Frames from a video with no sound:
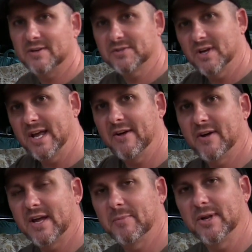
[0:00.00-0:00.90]
I'll show you how
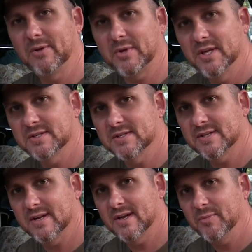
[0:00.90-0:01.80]
I got my little kitchen
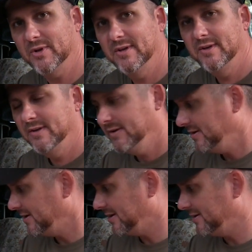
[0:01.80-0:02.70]
set up.
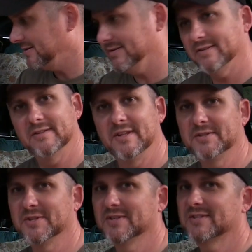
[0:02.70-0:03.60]
Uh,
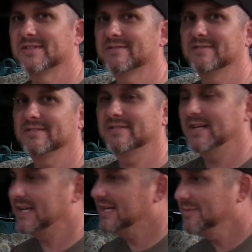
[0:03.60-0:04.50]
this is,
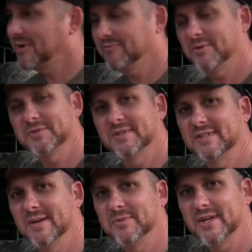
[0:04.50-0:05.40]
again, my first
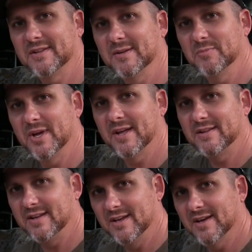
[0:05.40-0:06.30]
attempt at the
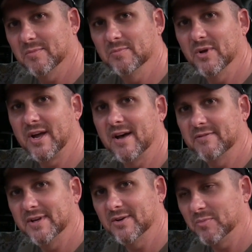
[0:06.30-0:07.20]
at the uh, bug
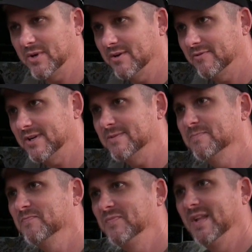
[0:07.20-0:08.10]
out vehicle, the B O V.
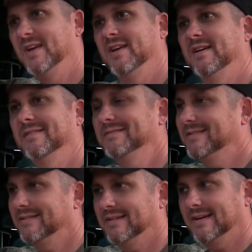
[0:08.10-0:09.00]

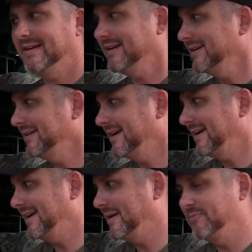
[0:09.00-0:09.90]
Uh,
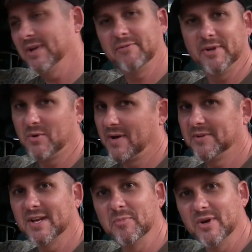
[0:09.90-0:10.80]
I'm definitely going to
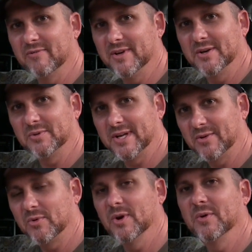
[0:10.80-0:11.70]
have to get a bigger vehicle
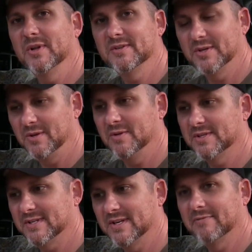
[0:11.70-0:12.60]
down the road to do
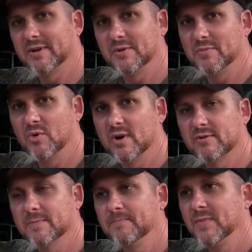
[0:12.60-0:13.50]
this in if I do more
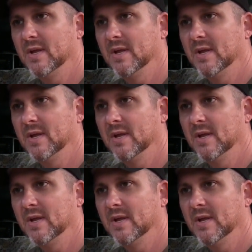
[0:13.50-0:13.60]
of it.